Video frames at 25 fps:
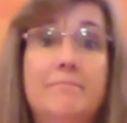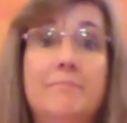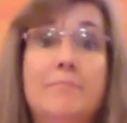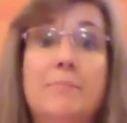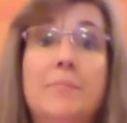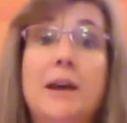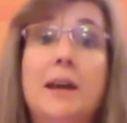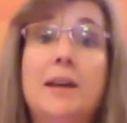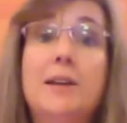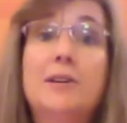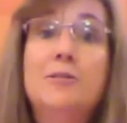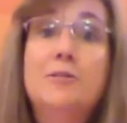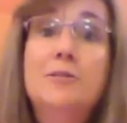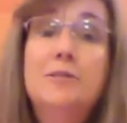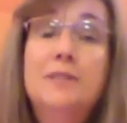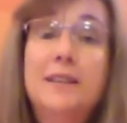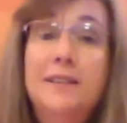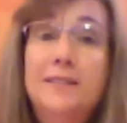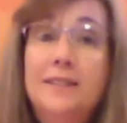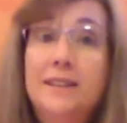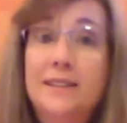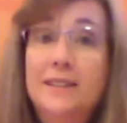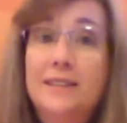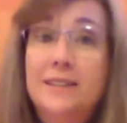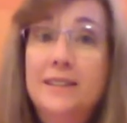By
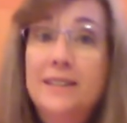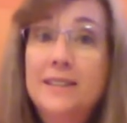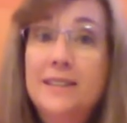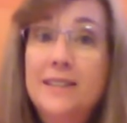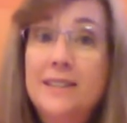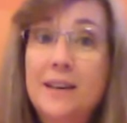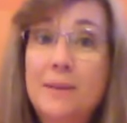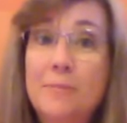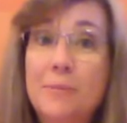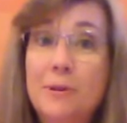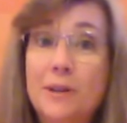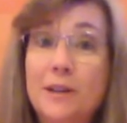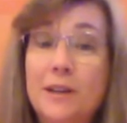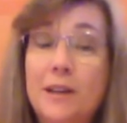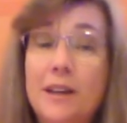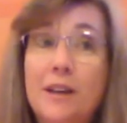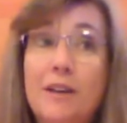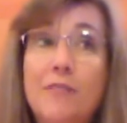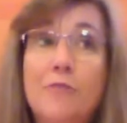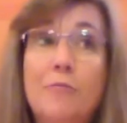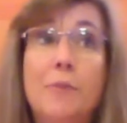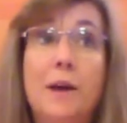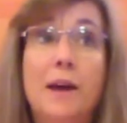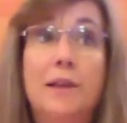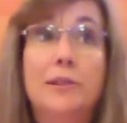using this list I'm going to
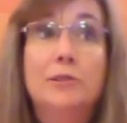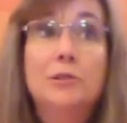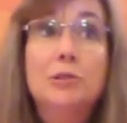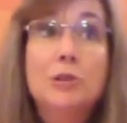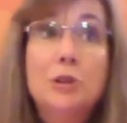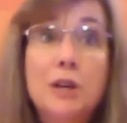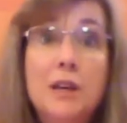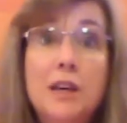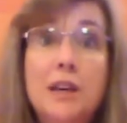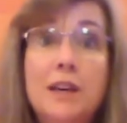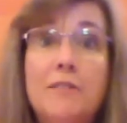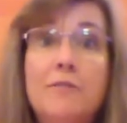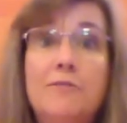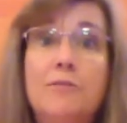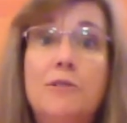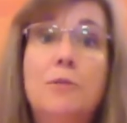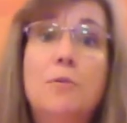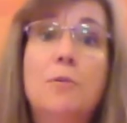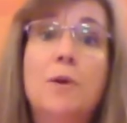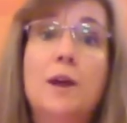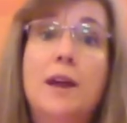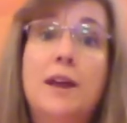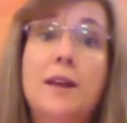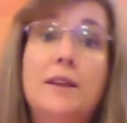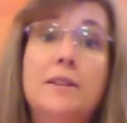give, by looking for
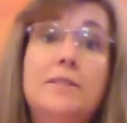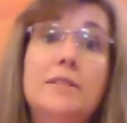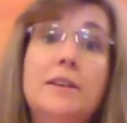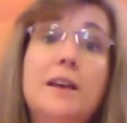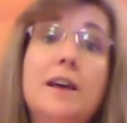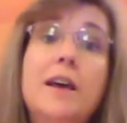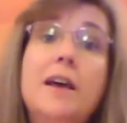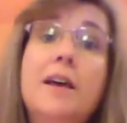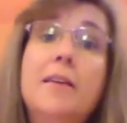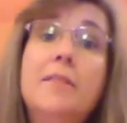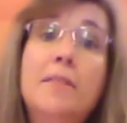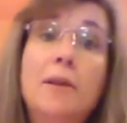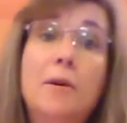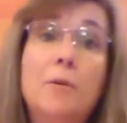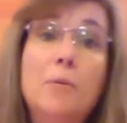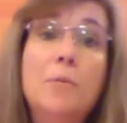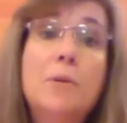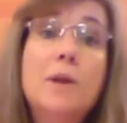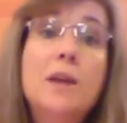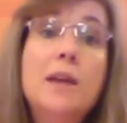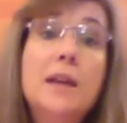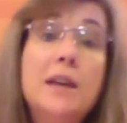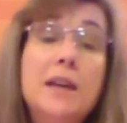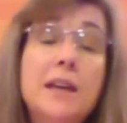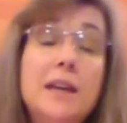ways that
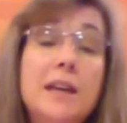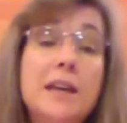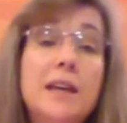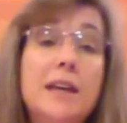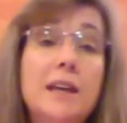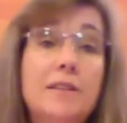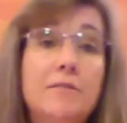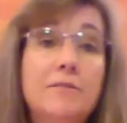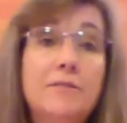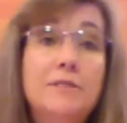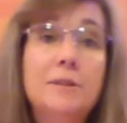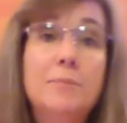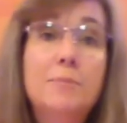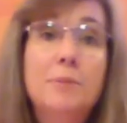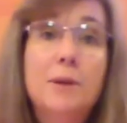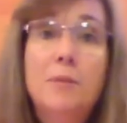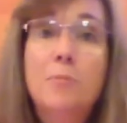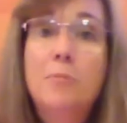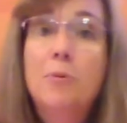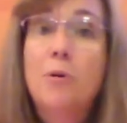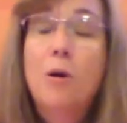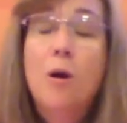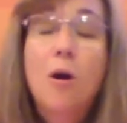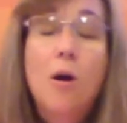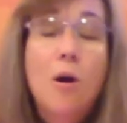we can give to
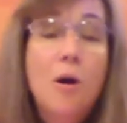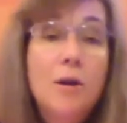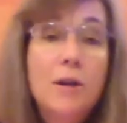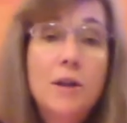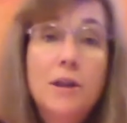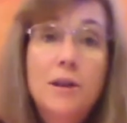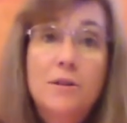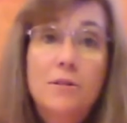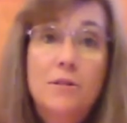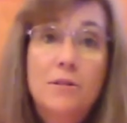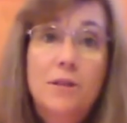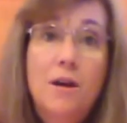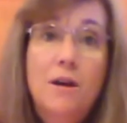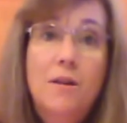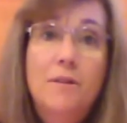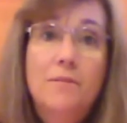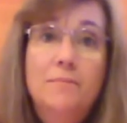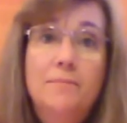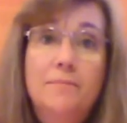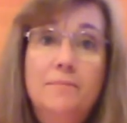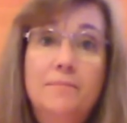people all year long.